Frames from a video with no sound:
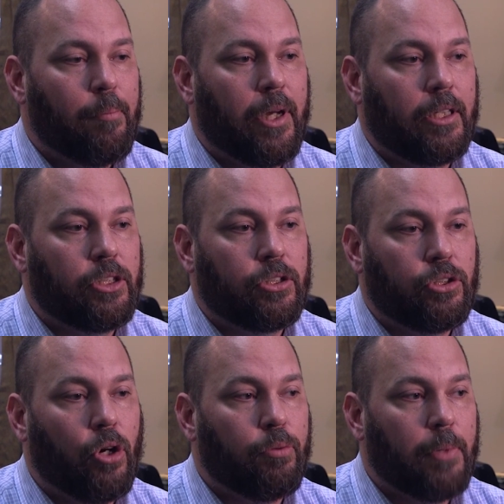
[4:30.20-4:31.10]
But it just
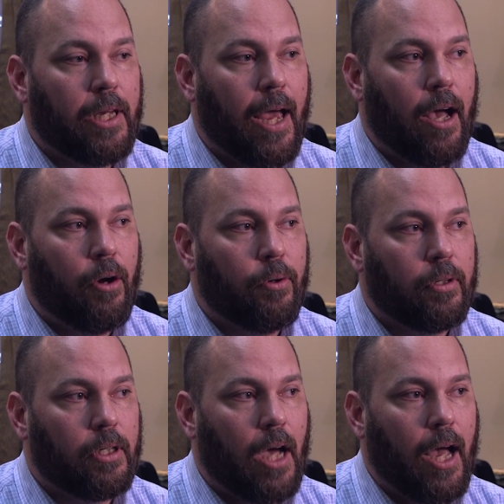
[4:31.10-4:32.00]
showed me
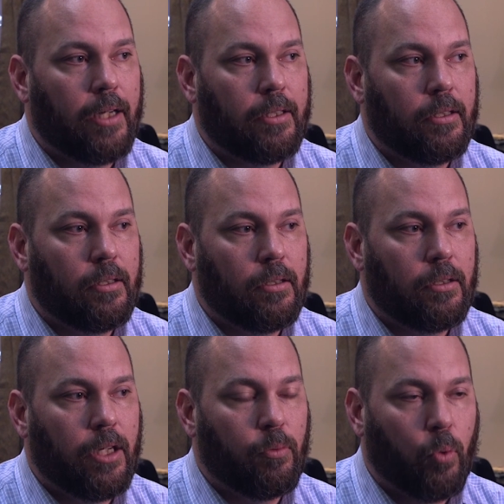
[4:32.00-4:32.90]
how God
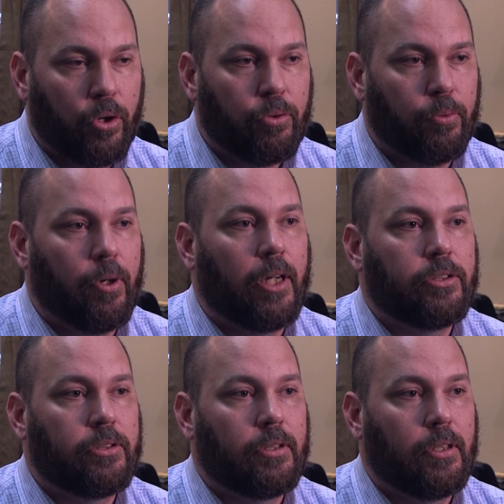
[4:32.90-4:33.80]
can work through
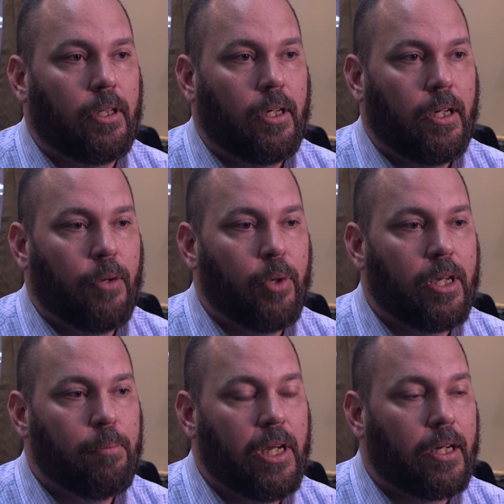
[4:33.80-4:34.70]
us, and we
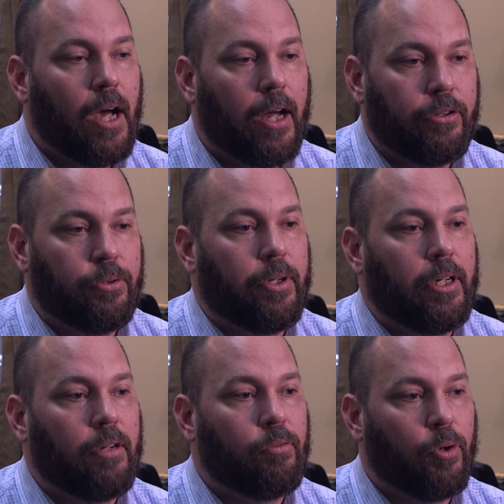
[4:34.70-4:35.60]
can be a conduit
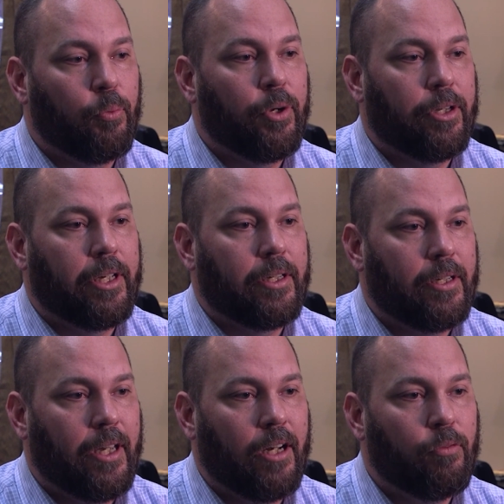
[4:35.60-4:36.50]
if we're willing,
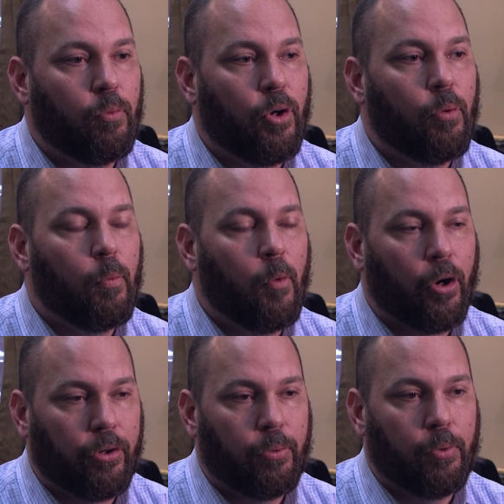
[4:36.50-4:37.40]
and if we'll
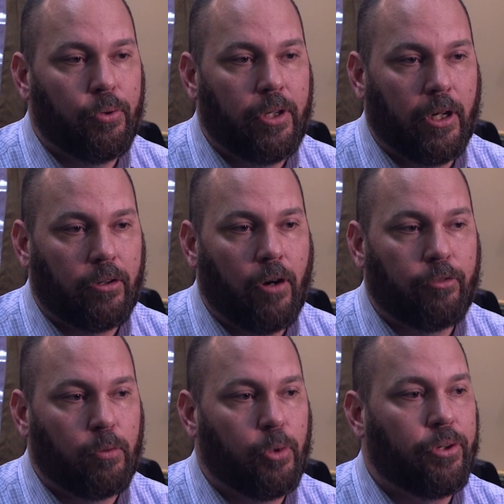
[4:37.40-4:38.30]
work through the
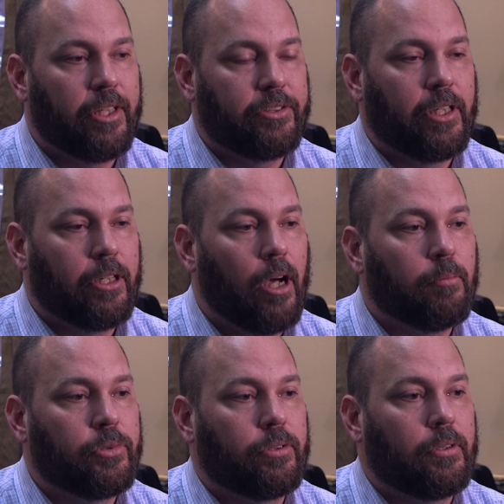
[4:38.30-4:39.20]
uncomfortableness that
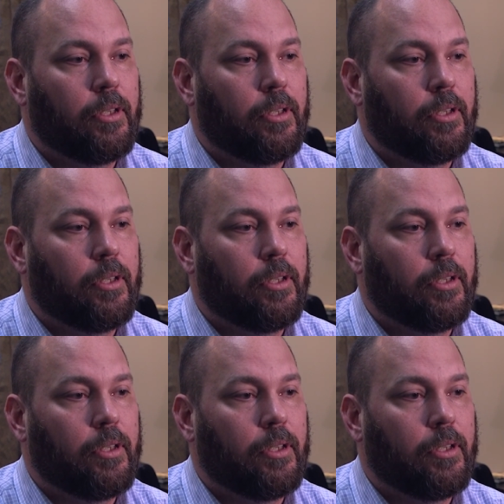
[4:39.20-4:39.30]
comes.